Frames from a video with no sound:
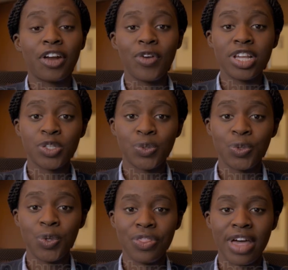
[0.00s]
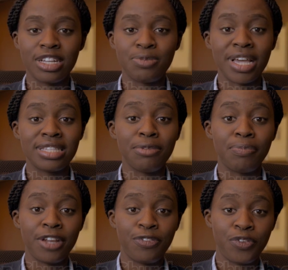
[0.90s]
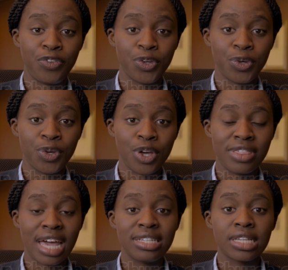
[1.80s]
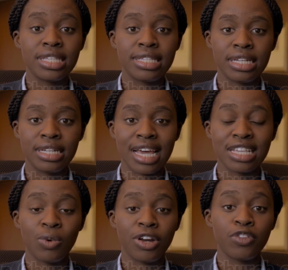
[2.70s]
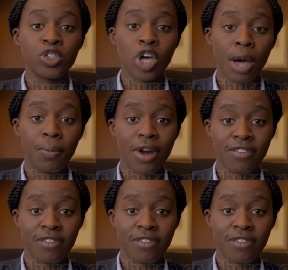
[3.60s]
A Greek school that is based in Bedford View that is considered as one of the top